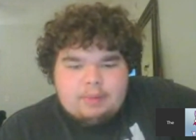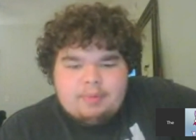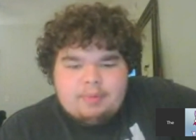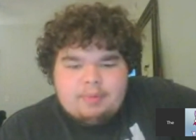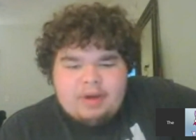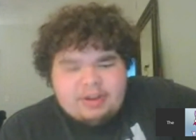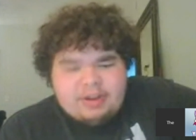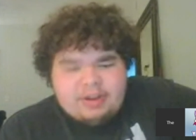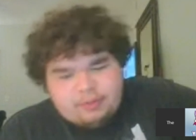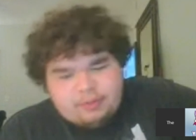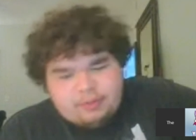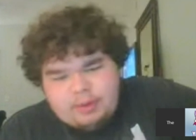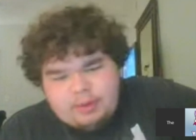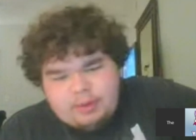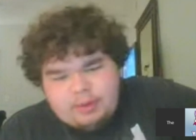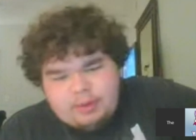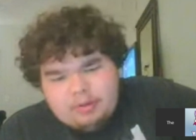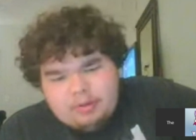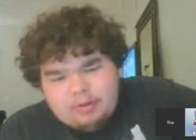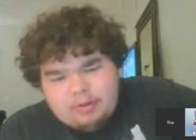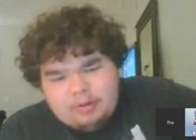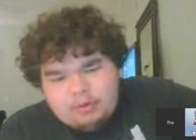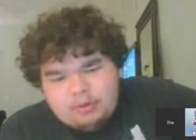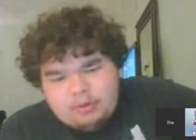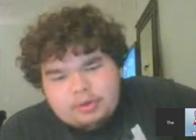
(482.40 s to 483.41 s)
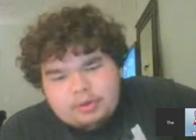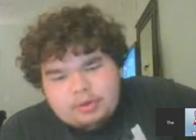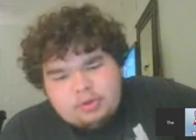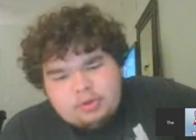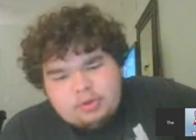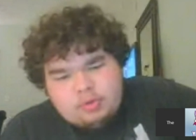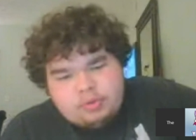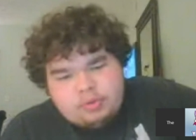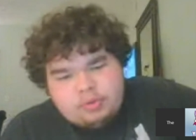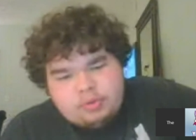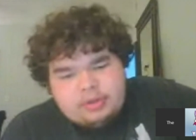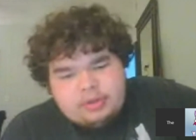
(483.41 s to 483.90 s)
Braxton, what about you? What do
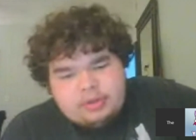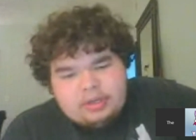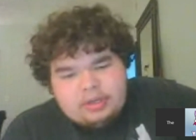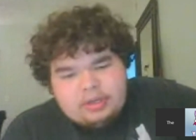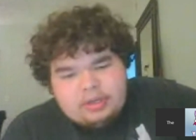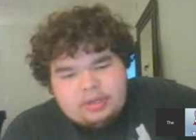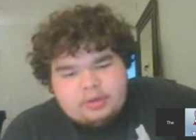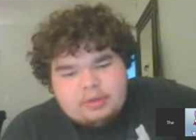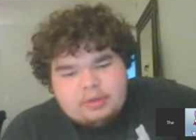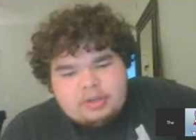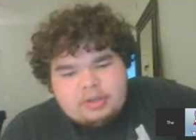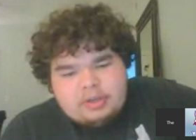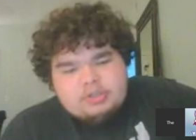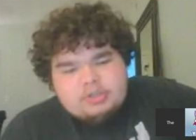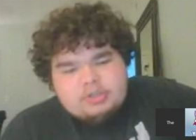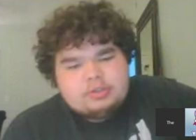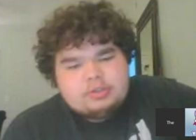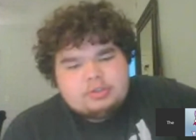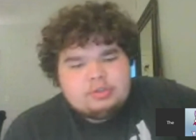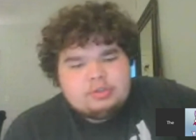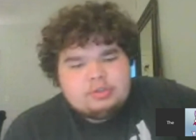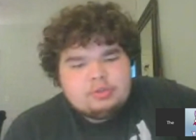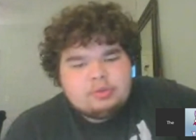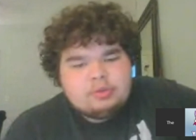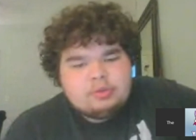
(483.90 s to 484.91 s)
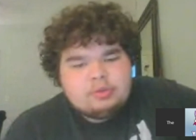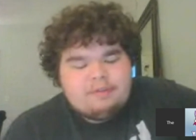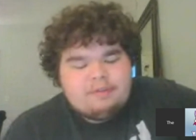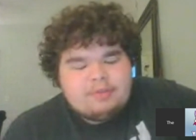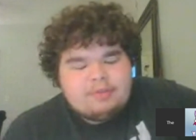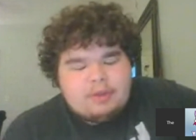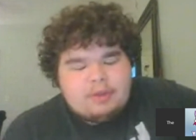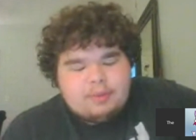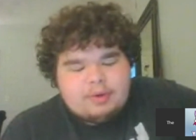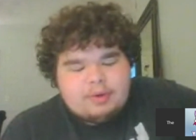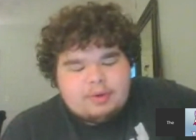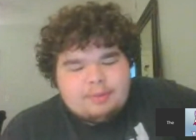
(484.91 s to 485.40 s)
you think they should do
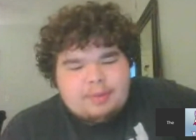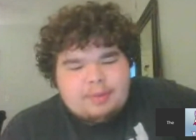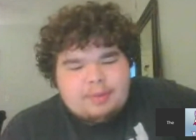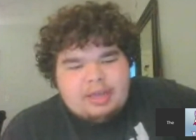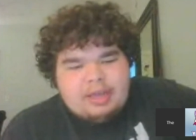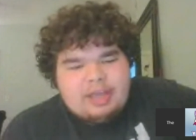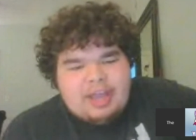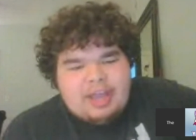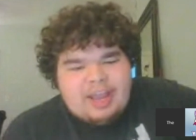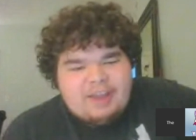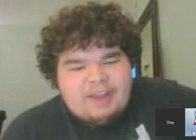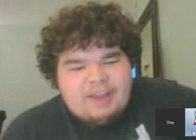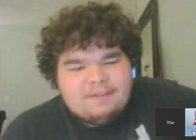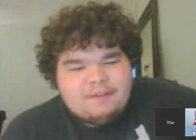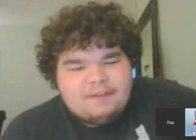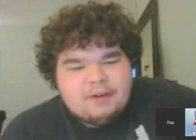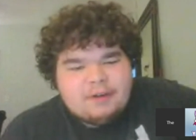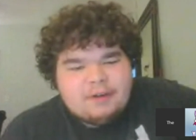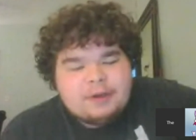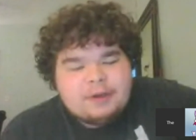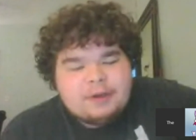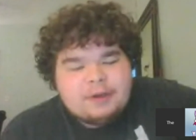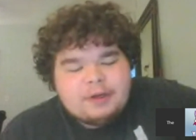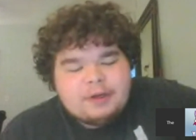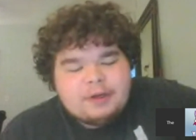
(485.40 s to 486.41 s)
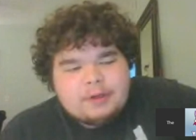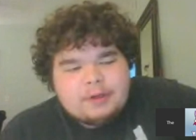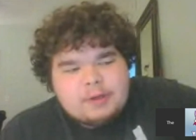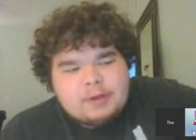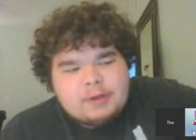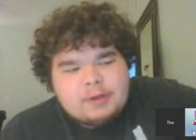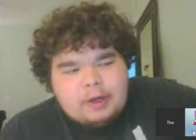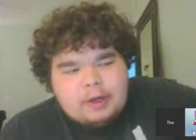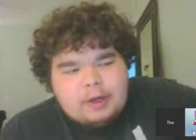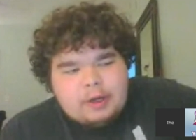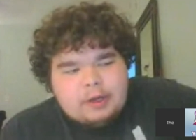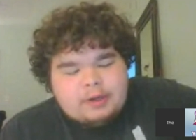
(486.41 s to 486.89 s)
if they were to make a
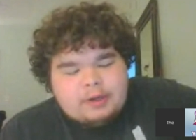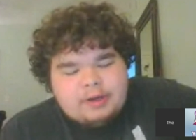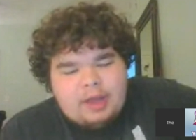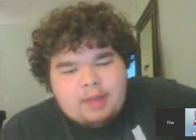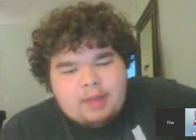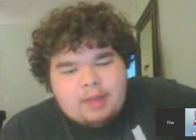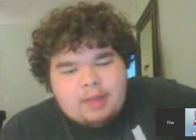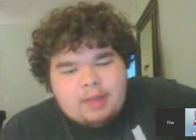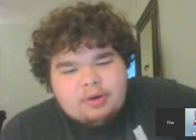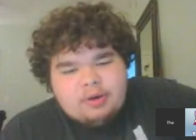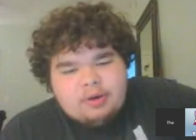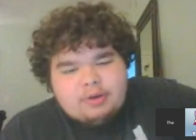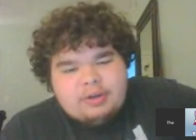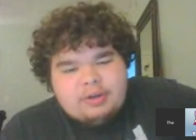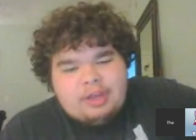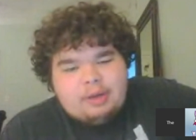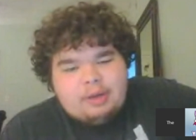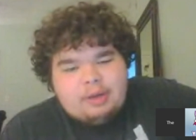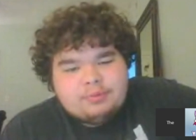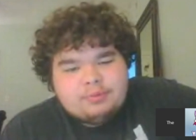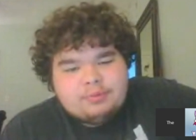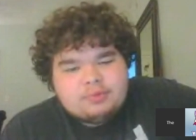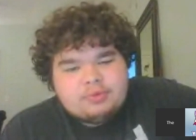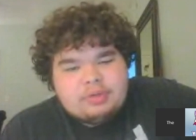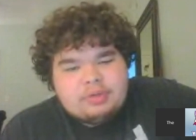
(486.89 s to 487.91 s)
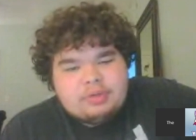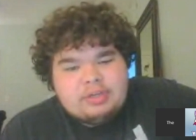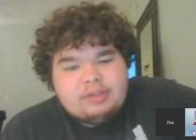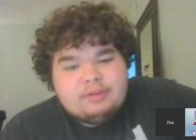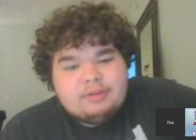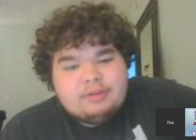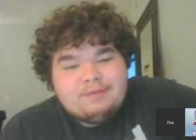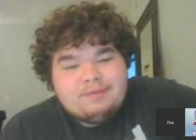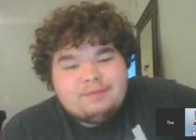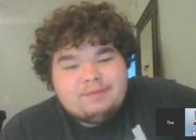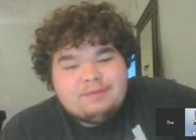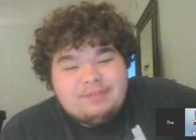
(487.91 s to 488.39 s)
Nightmare on Elm
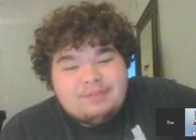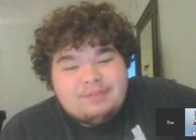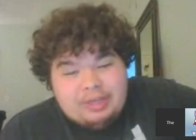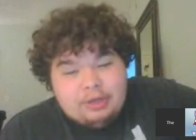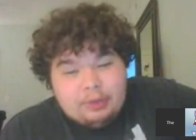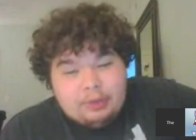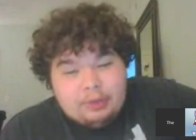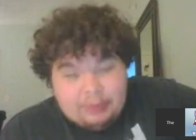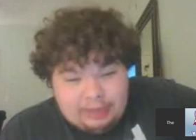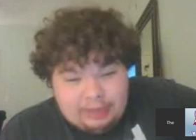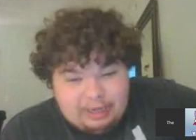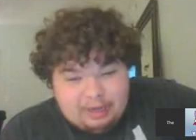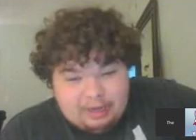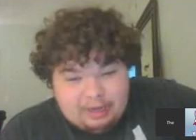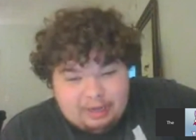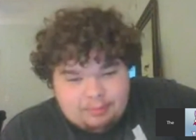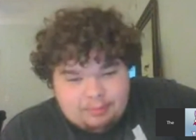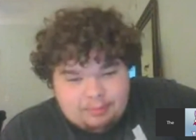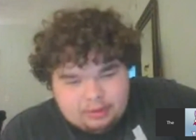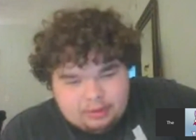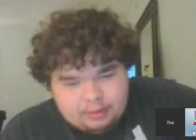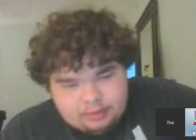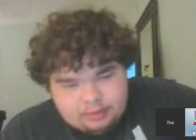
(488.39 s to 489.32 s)
Street video game?